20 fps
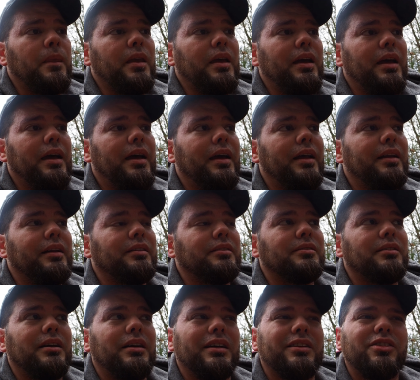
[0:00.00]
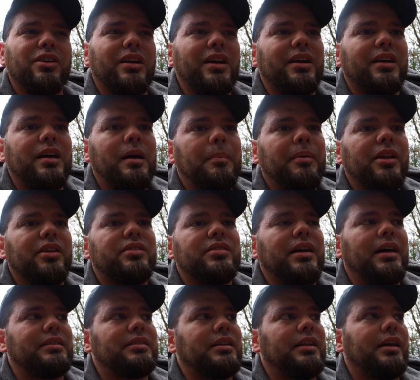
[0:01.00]
And I took a couple of
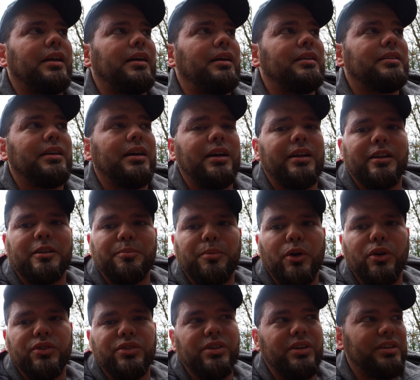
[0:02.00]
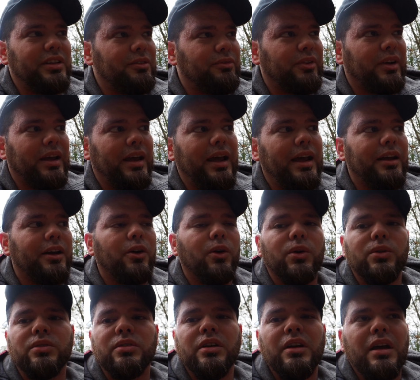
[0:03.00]
shots at that exposure at different
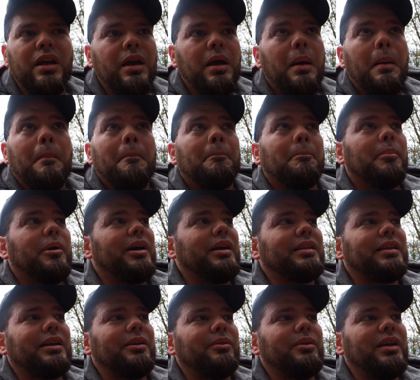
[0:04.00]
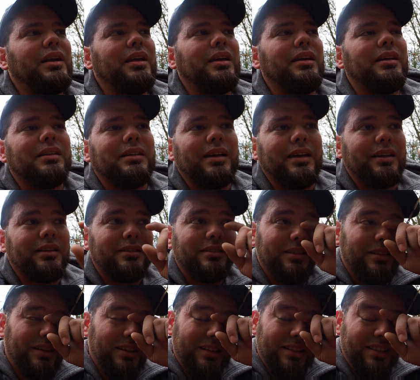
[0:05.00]
angles, but it didn't really, like,
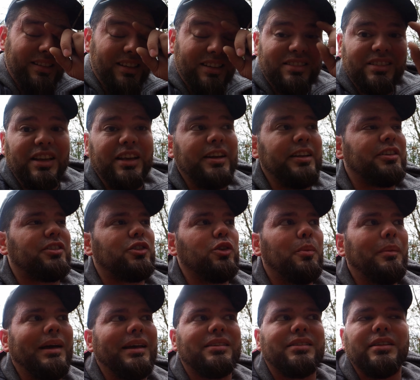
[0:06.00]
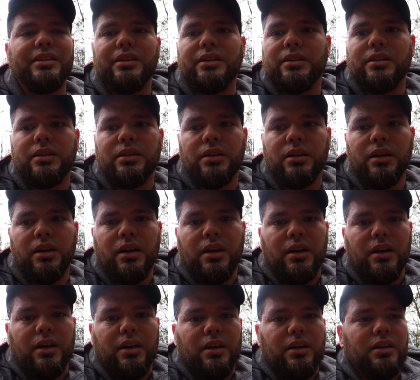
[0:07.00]
the scene is too messy
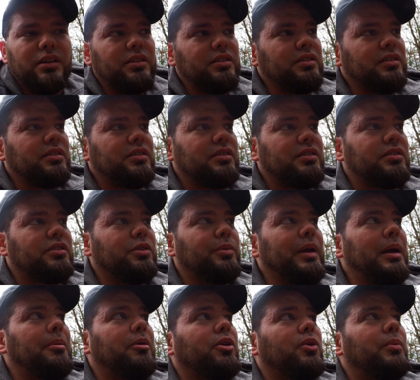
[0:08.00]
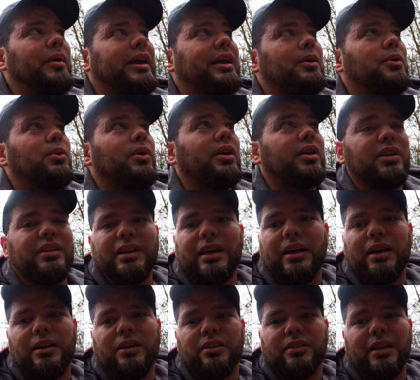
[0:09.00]
to be able to make it work on
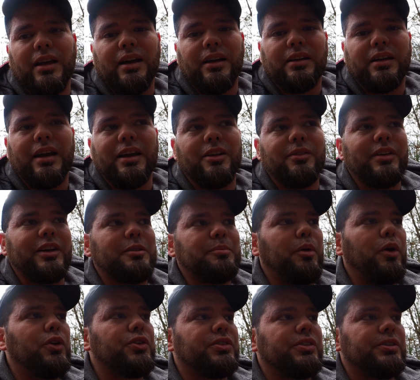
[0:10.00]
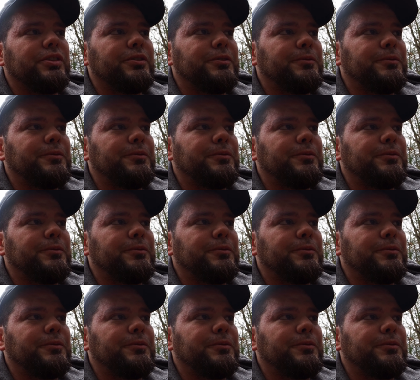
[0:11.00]
that kind of exposure,